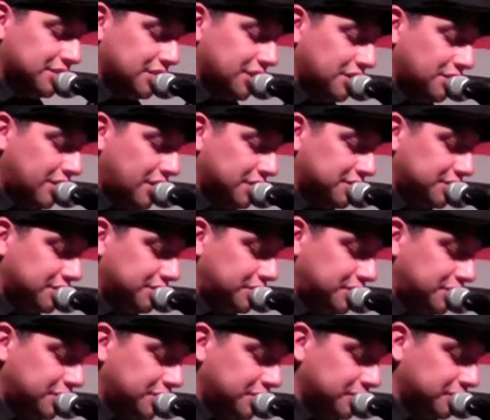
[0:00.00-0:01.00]
as they crossed the
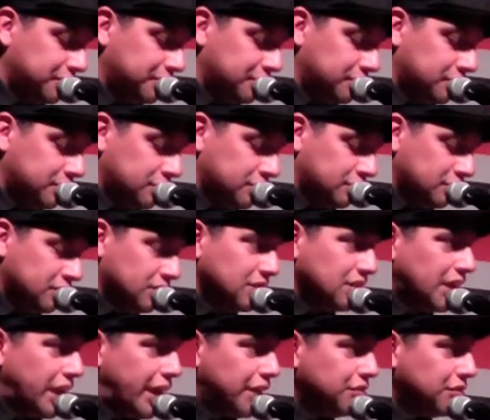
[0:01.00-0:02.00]
street.
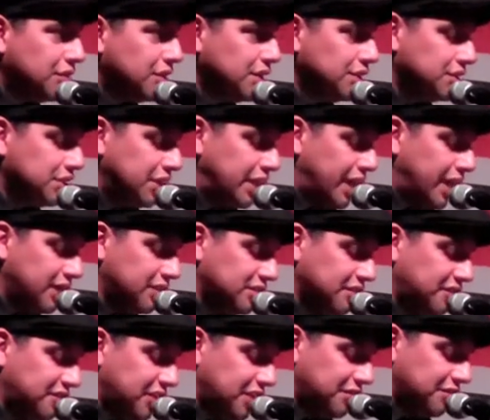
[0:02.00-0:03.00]
I don't think she has a
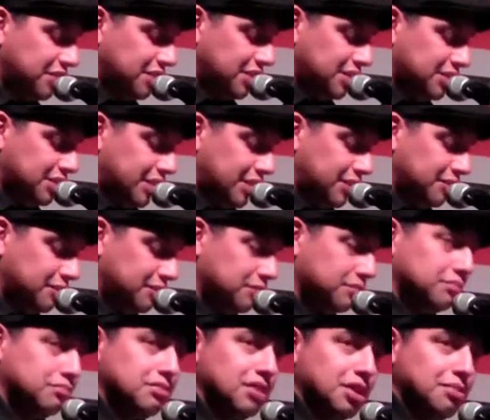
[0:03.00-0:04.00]
favorite, he said.
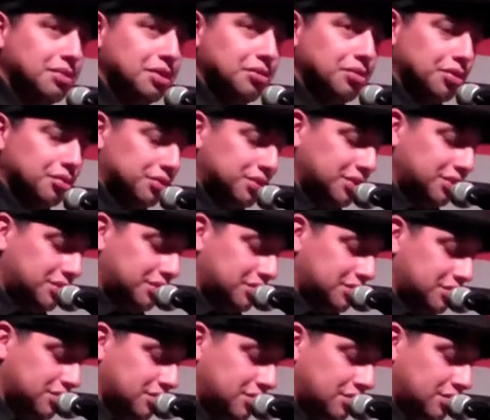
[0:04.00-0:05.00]
Maybe roses?
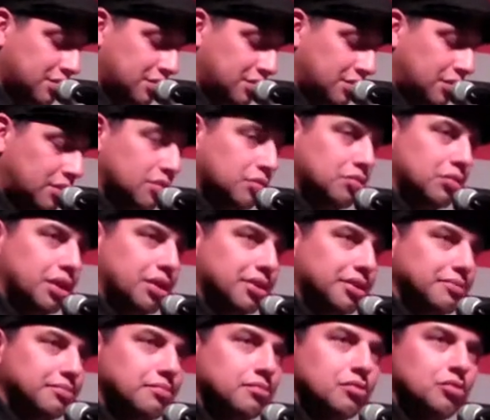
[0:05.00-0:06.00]
Well
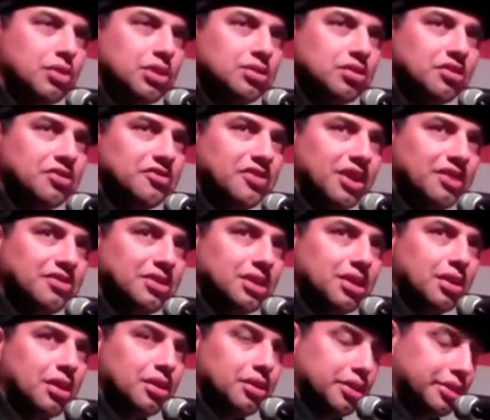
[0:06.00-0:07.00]
then, what's her favorite
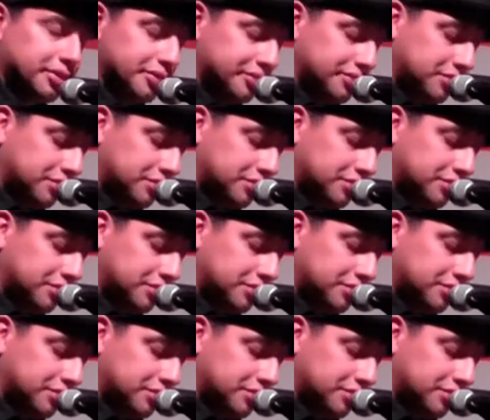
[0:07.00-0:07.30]
color?